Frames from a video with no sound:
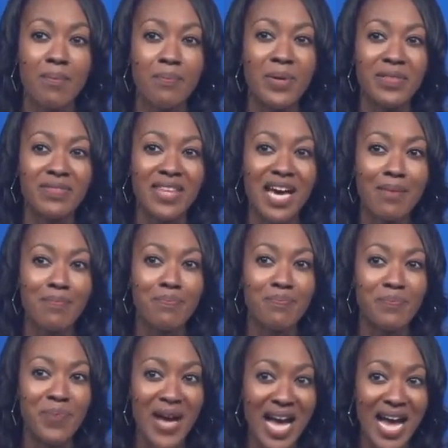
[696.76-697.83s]
But that
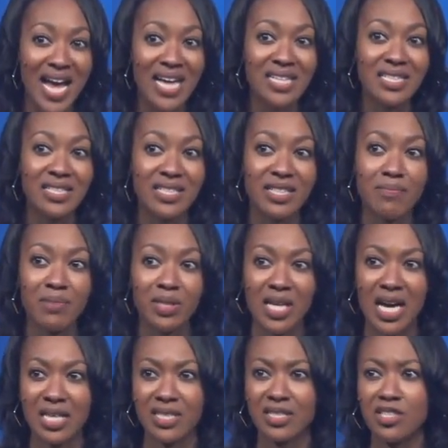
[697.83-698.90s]
bag
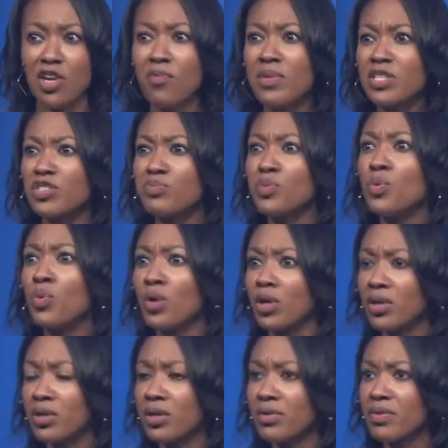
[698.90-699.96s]
symbolized so much
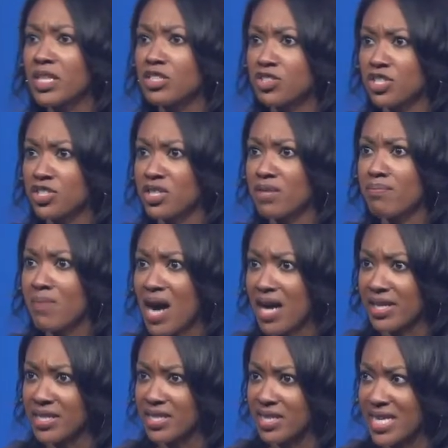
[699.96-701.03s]
more than just the
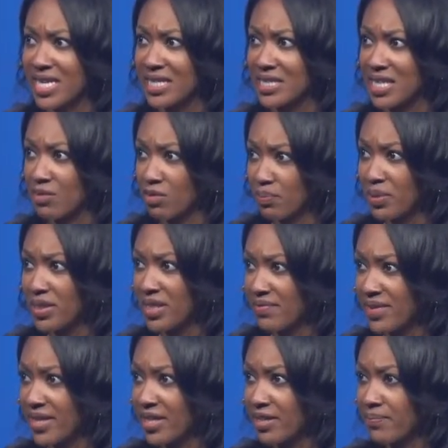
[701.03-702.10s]
modest things that were put in
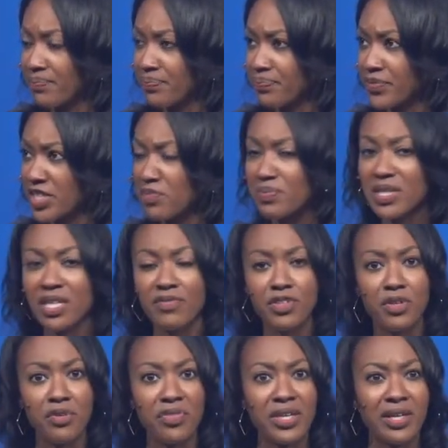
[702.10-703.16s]
there. Because many of you
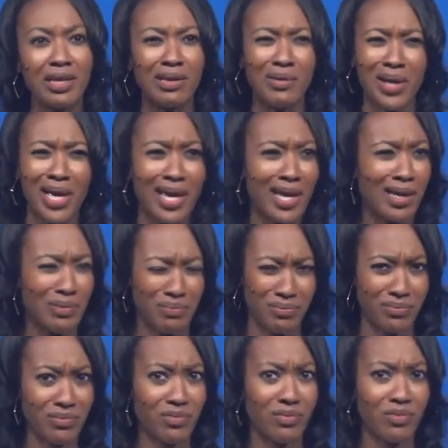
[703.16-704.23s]
are thinking, okay,
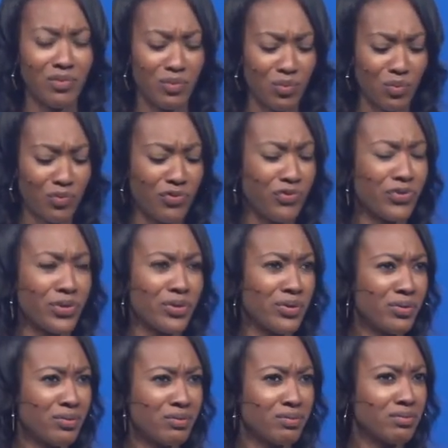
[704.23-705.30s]

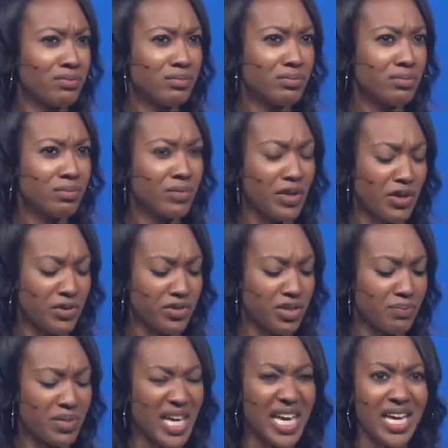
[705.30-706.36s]
fruit, uh,
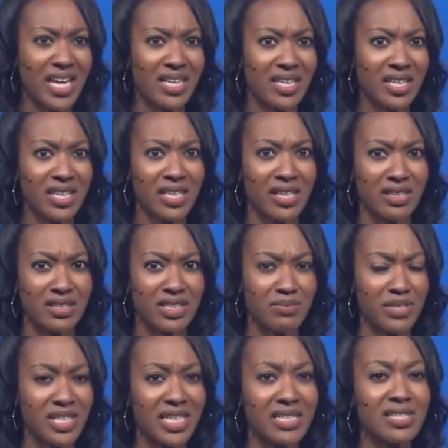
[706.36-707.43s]
some candy, and
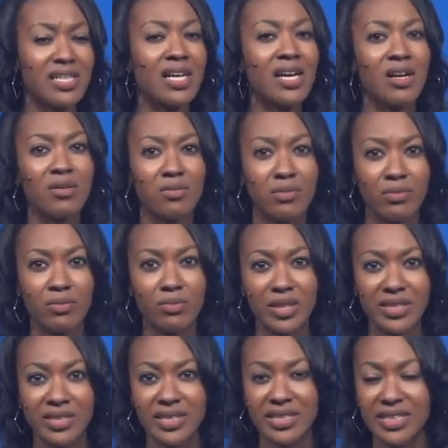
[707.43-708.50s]
some nuts,
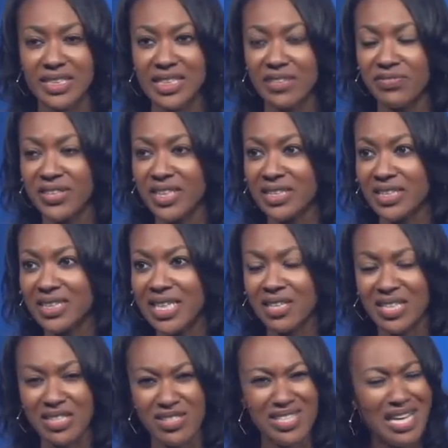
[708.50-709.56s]
what's the significance there?
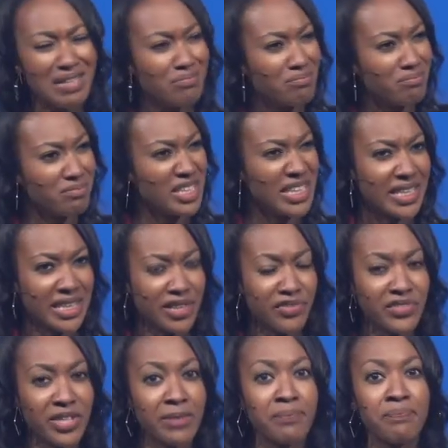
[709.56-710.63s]
That's not a
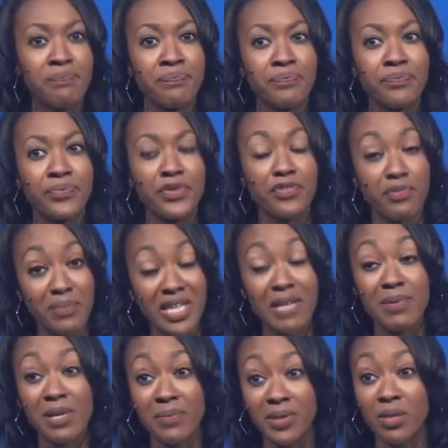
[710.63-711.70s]
gift. For many
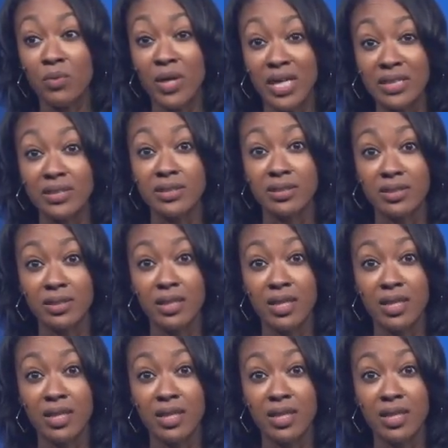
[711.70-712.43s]
people, it was.